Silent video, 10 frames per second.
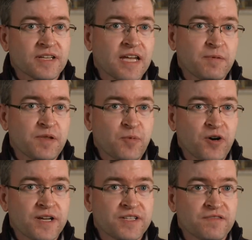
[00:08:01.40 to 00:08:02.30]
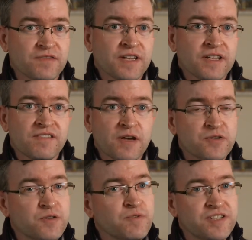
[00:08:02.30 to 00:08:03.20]
it came at the price of those
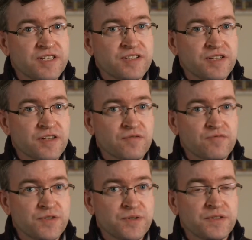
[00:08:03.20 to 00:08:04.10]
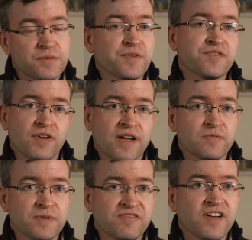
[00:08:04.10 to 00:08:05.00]
who resisted en route that were
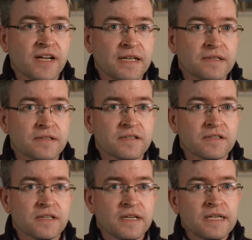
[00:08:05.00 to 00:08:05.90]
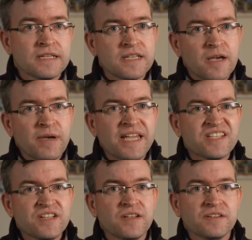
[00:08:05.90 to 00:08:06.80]
threatened with violence. So
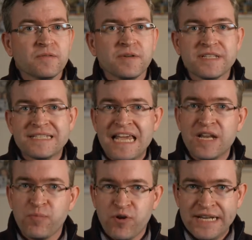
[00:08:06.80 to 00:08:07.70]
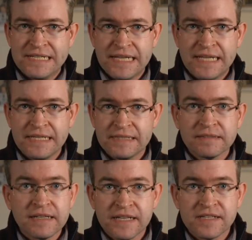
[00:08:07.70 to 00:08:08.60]
it's not that we're celebrating,
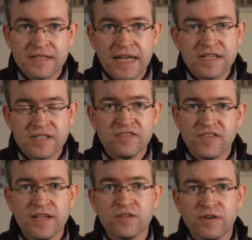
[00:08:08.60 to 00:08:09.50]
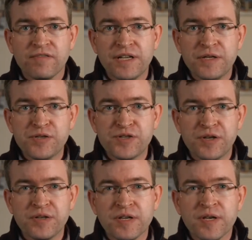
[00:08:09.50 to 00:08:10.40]
in a sense, the failed
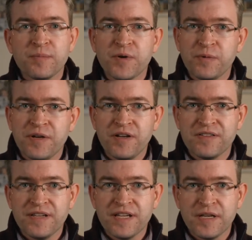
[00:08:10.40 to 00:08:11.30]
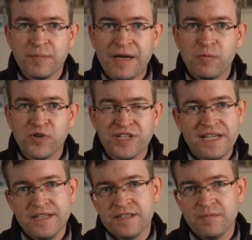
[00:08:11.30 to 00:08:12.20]
revolution, but we are thinking about what it
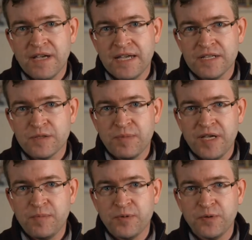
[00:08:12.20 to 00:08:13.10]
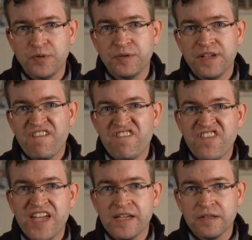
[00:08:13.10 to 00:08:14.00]
is that makes people
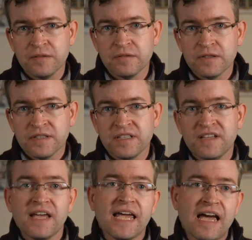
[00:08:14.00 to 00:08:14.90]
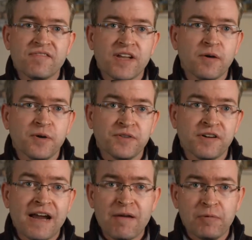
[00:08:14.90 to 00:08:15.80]
feel that they have no other
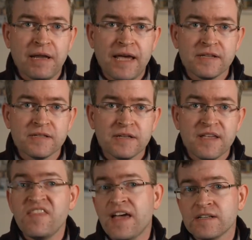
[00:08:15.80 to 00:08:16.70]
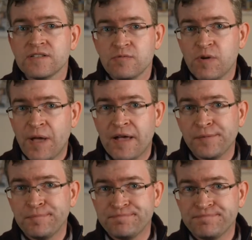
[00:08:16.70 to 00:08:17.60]
outlet than to rebel.